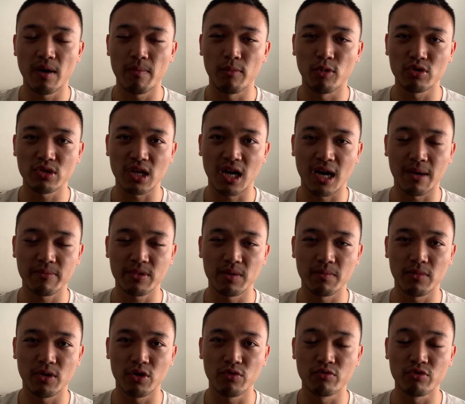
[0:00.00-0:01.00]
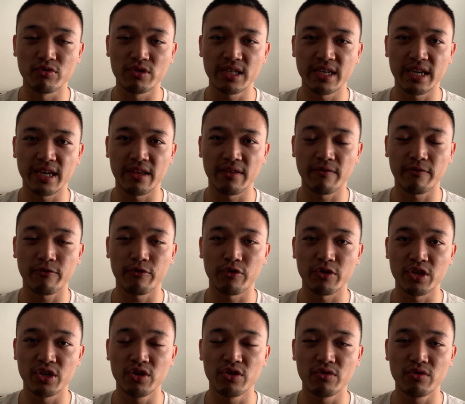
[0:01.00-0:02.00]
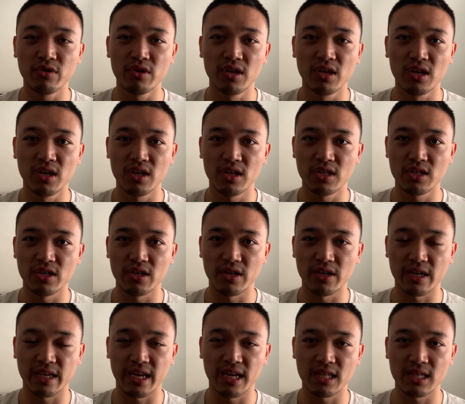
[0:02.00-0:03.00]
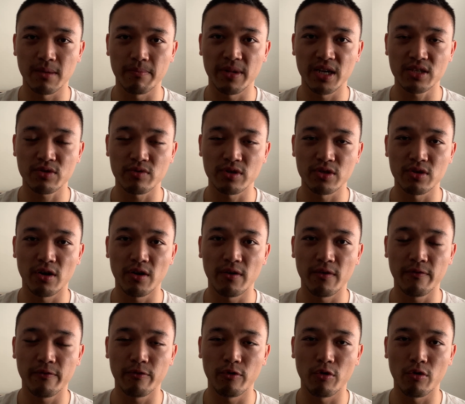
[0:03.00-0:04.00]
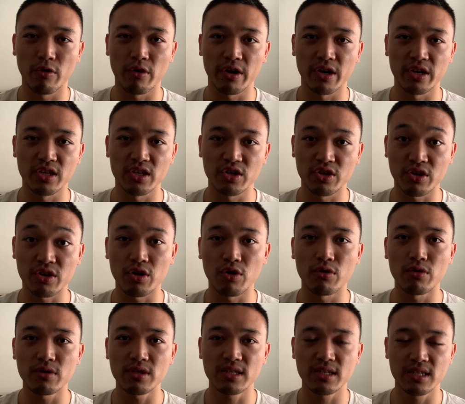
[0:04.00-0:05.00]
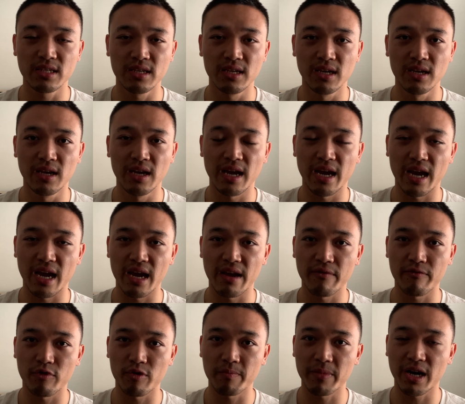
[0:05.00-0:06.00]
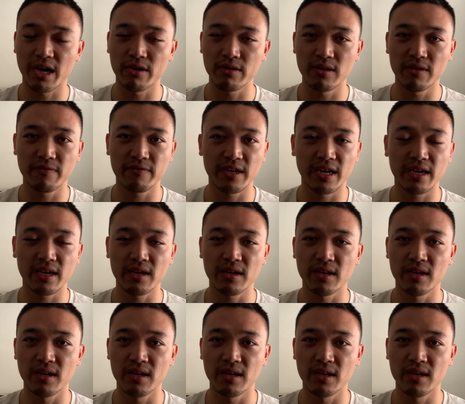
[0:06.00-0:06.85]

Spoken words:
most optimal routine for you to get the best result for your goals. And for powerlifting,